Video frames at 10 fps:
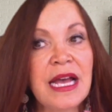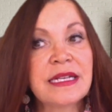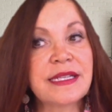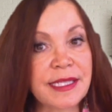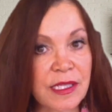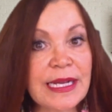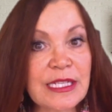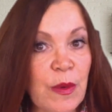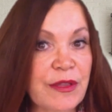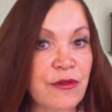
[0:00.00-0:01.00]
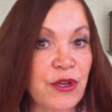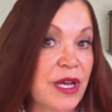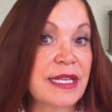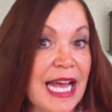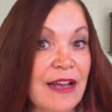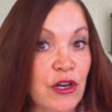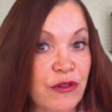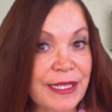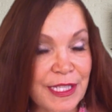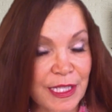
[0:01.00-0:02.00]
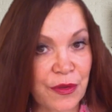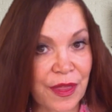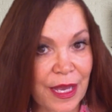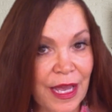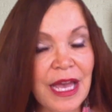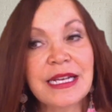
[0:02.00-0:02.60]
deciding whether or not you're going to have a green smoothie,